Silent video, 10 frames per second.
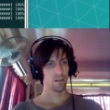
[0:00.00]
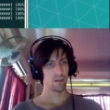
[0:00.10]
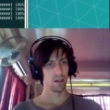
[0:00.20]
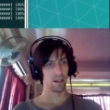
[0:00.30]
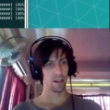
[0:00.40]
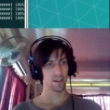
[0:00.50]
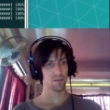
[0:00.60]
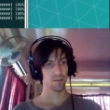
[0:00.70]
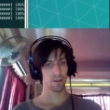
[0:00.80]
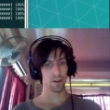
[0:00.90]
And next
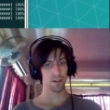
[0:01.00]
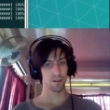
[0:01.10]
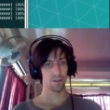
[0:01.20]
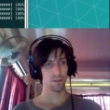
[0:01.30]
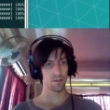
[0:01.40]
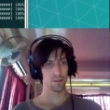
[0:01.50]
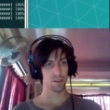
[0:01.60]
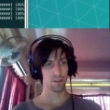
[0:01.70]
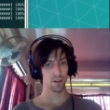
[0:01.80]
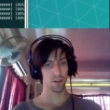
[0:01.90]
we're going to do
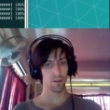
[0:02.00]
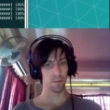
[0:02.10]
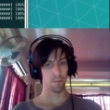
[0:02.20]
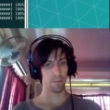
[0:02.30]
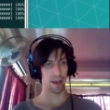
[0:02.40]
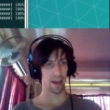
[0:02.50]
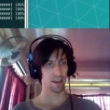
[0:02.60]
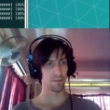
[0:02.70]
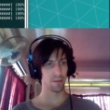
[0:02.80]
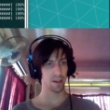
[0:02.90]
sudo
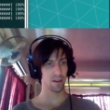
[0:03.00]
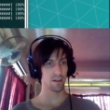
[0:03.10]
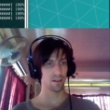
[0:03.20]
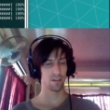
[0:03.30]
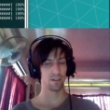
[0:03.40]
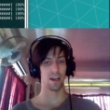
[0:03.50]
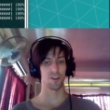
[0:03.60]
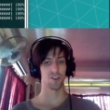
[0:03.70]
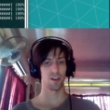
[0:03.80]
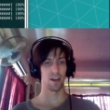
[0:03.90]
pacman
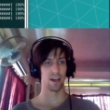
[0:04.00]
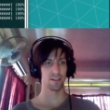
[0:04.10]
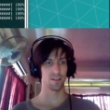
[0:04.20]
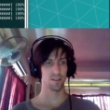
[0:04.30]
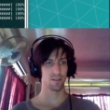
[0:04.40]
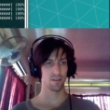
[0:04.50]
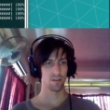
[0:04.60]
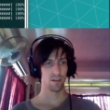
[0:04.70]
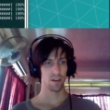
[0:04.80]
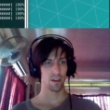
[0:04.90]
s
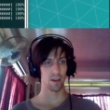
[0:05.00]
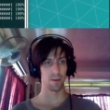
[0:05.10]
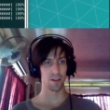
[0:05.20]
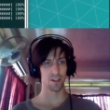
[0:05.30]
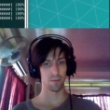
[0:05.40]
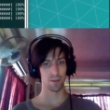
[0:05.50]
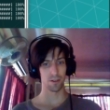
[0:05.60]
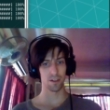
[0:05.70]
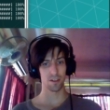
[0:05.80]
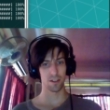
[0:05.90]

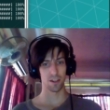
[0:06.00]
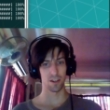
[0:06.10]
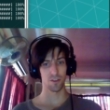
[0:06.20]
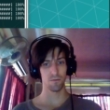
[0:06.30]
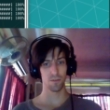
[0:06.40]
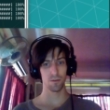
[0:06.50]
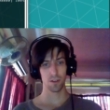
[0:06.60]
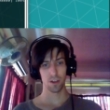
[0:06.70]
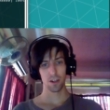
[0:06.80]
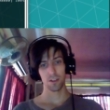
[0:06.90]
mhwd-chroot
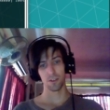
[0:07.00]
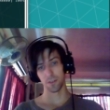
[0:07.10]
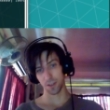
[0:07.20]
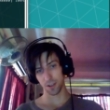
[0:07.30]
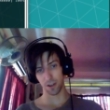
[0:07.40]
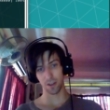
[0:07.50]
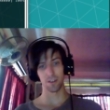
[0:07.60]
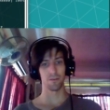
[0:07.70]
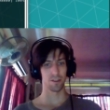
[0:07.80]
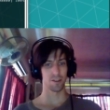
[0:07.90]
to install
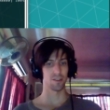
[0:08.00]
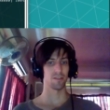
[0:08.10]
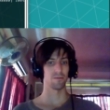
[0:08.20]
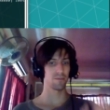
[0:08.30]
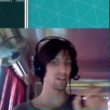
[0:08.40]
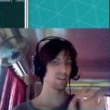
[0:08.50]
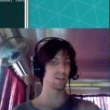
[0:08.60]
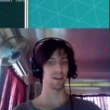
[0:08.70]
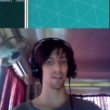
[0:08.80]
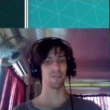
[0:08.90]
it, which is a really
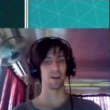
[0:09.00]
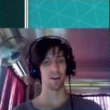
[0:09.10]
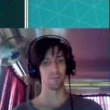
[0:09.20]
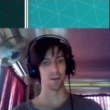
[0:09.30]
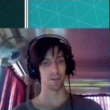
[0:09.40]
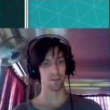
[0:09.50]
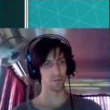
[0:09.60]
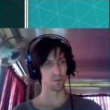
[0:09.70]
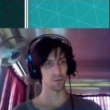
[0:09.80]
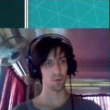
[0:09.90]
tiny file, but a
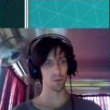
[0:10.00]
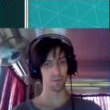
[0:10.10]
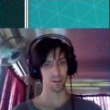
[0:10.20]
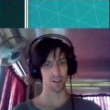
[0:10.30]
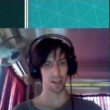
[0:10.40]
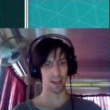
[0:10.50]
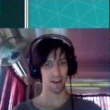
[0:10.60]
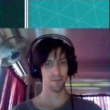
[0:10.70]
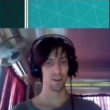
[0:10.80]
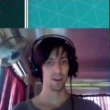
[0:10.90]
useful tool for us to have.